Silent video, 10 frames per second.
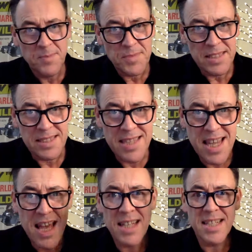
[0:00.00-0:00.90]
is
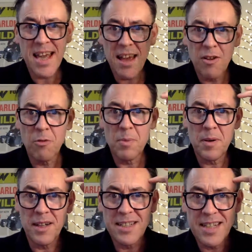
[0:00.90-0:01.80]
there to help
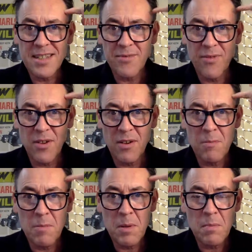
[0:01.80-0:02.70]
identify
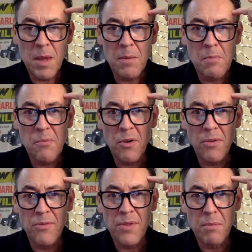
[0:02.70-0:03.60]
and
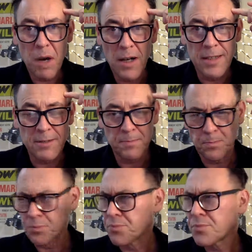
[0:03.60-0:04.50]
improve the mind.
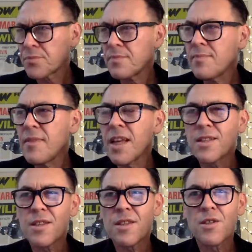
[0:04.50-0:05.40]

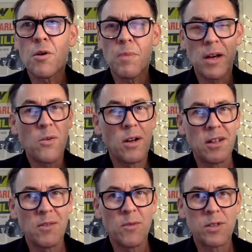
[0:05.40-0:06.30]
So the top, I quite
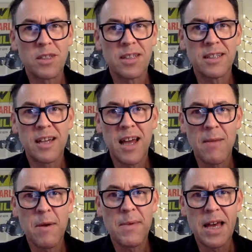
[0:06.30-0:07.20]
like watching the
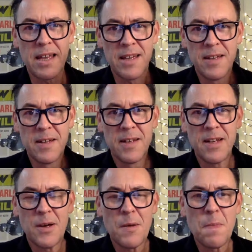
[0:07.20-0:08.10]
MMA,
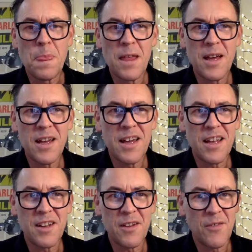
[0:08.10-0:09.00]
and
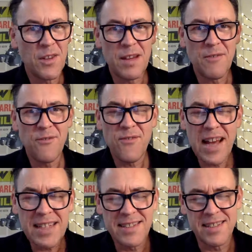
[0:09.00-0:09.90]
I find that
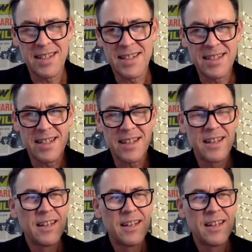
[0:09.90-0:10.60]
fascinating.